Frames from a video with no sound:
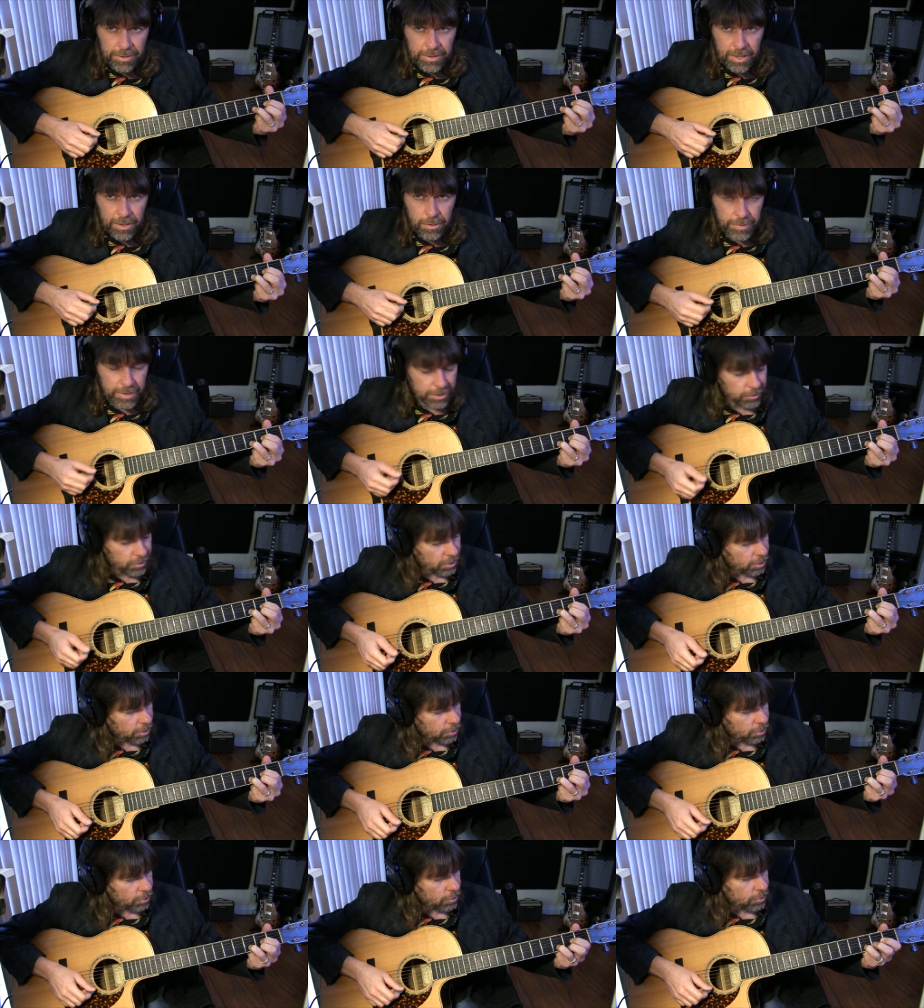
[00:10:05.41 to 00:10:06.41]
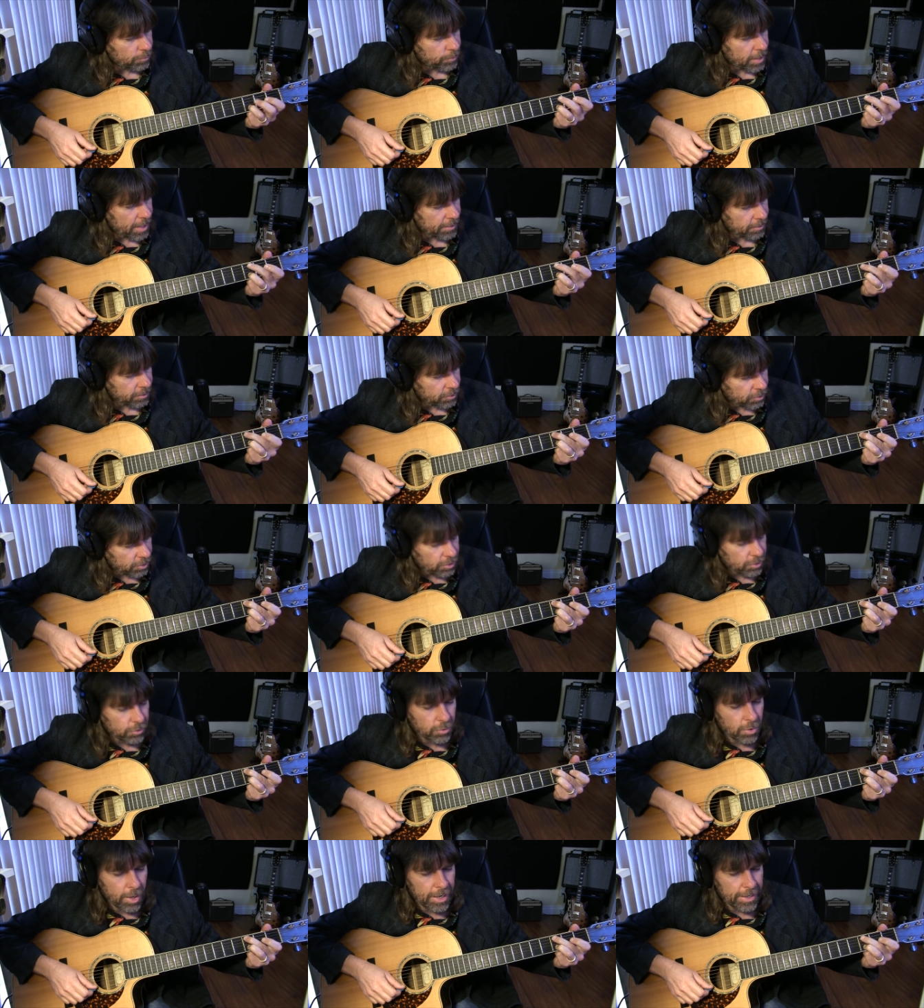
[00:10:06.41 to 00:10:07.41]
The other things you could do is practice
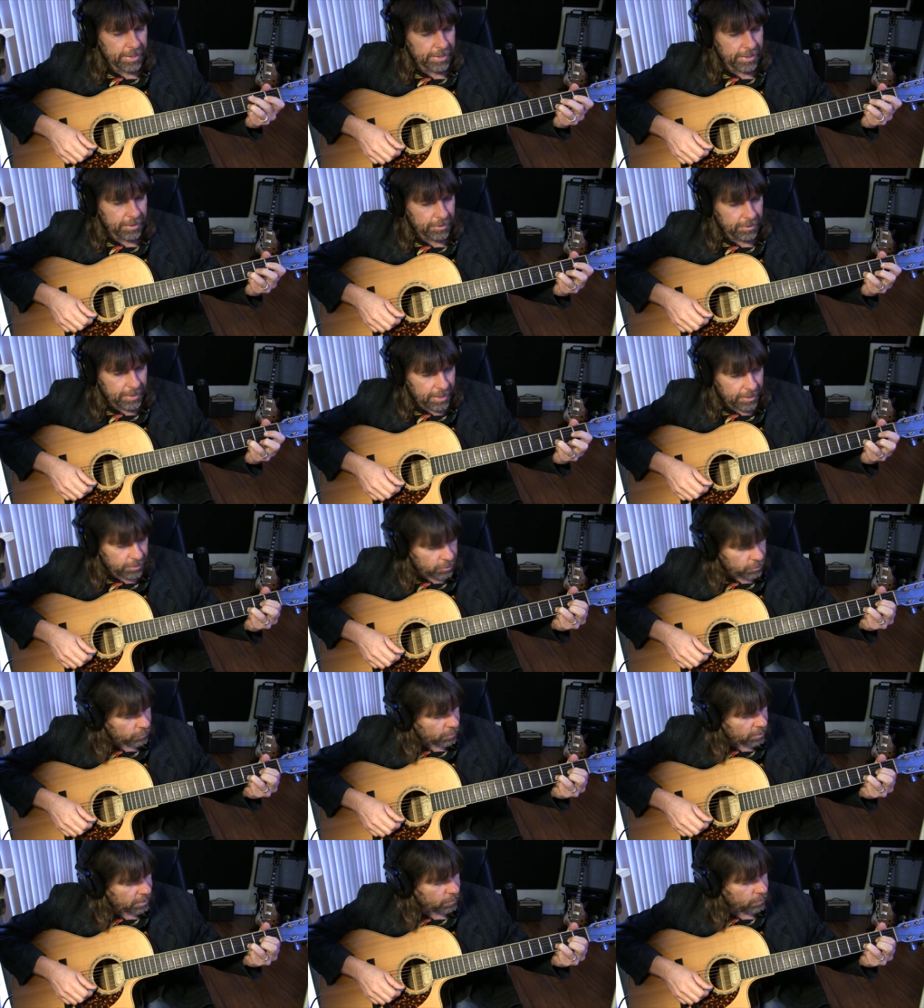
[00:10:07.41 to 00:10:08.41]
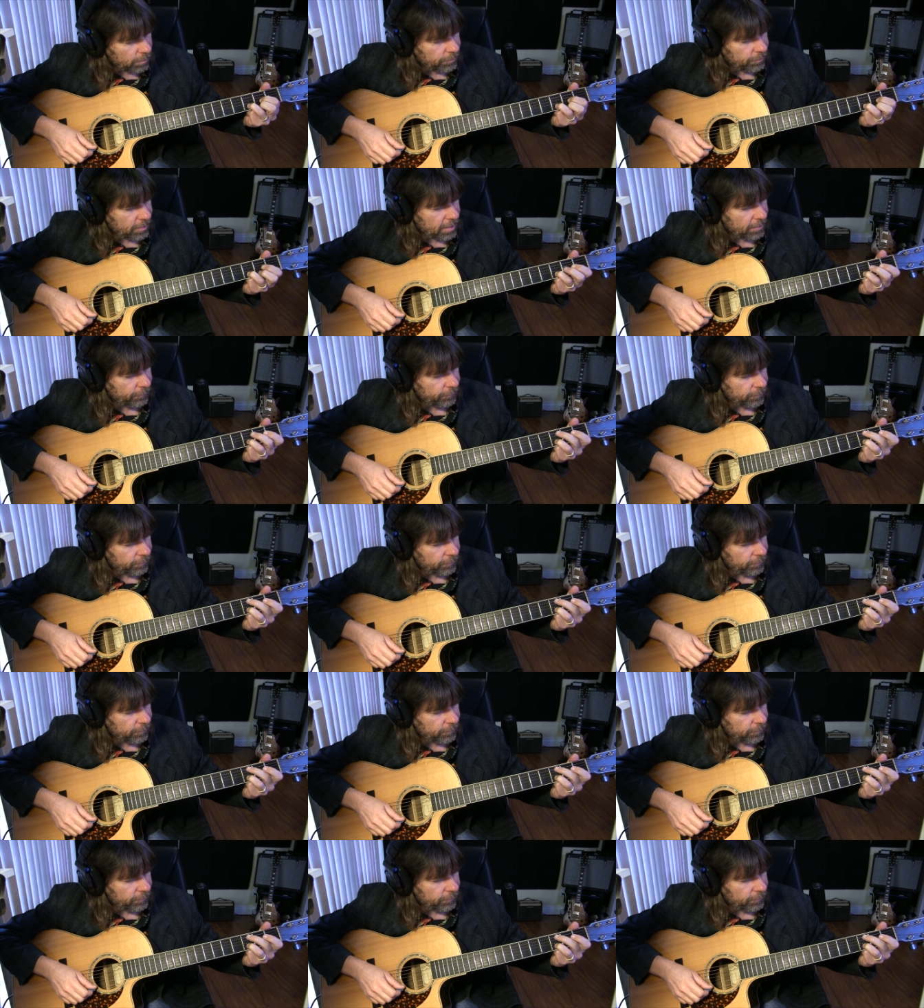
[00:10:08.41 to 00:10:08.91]
just trying to get that string with that